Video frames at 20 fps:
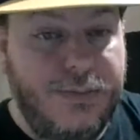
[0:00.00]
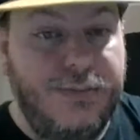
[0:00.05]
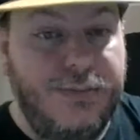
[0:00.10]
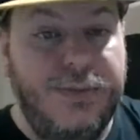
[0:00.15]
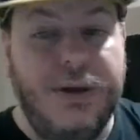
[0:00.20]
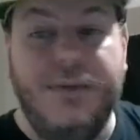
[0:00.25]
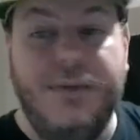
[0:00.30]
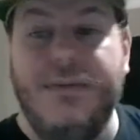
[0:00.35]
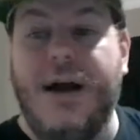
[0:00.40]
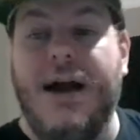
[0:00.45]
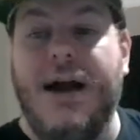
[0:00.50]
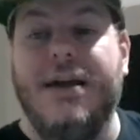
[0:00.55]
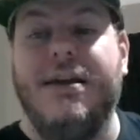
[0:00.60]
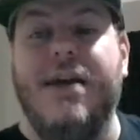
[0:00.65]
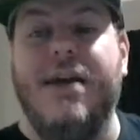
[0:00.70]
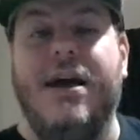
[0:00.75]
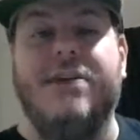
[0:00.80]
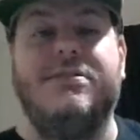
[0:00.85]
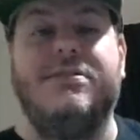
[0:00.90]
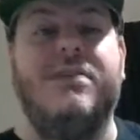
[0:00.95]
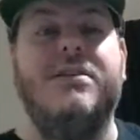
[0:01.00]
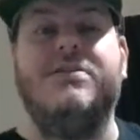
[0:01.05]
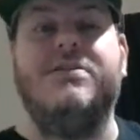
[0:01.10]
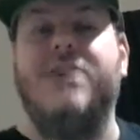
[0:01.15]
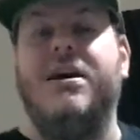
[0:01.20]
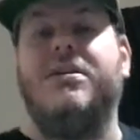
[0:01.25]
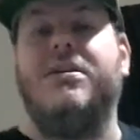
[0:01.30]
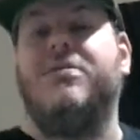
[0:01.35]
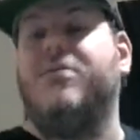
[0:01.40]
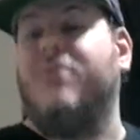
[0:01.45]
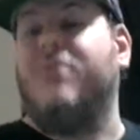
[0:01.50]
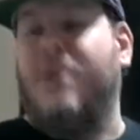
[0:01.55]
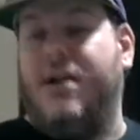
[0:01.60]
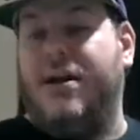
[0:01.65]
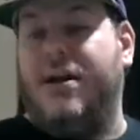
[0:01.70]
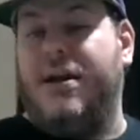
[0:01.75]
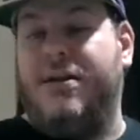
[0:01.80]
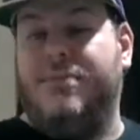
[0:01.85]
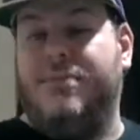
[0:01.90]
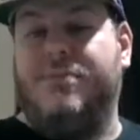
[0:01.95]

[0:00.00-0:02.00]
Be my guest and take the rain.